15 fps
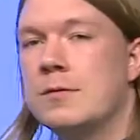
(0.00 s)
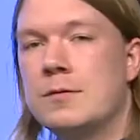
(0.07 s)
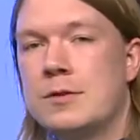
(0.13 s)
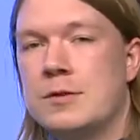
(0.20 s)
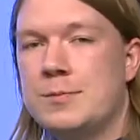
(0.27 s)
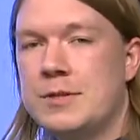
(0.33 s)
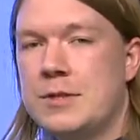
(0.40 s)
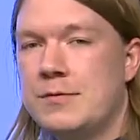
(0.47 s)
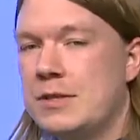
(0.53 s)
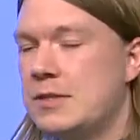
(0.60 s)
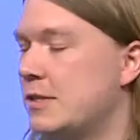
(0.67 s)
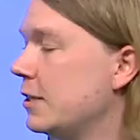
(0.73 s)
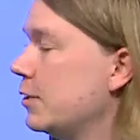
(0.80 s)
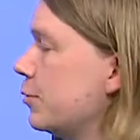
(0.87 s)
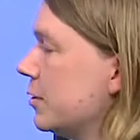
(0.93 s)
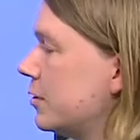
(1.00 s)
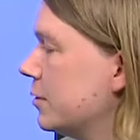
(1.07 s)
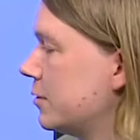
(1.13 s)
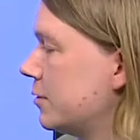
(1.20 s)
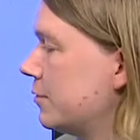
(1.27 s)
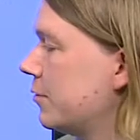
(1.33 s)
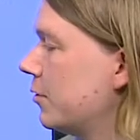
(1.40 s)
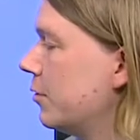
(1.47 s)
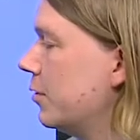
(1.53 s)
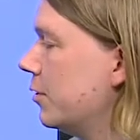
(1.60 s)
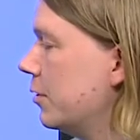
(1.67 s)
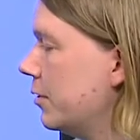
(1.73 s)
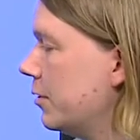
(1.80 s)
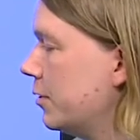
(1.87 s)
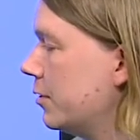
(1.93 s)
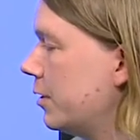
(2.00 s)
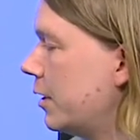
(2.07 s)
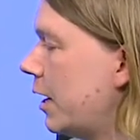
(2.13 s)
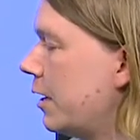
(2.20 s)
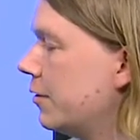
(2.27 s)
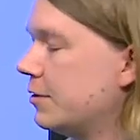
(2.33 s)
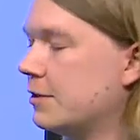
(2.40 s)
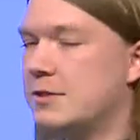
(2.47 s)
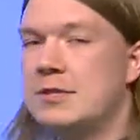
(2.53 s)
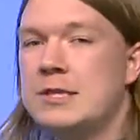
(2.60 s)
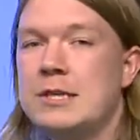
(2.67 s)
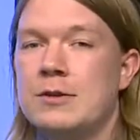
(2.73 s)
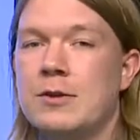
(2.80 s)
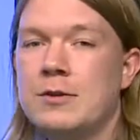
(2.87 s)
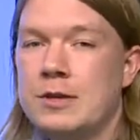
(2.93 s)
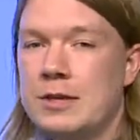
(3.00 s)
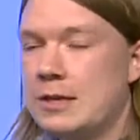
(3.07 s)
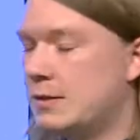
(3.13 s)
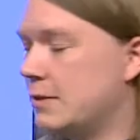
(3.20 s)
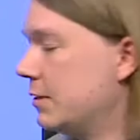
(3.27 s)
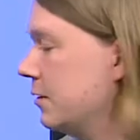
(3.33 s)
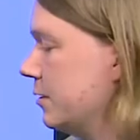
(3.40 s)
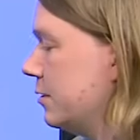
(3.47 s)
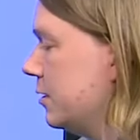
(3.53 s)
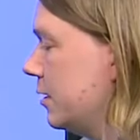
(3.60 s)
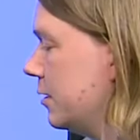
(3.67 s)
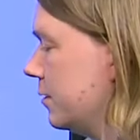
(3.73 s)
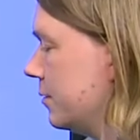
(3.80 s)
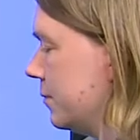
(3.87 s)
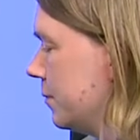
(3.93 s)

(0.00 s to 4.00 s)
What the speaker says: the specific sequences for either the gene or the hit in the gene.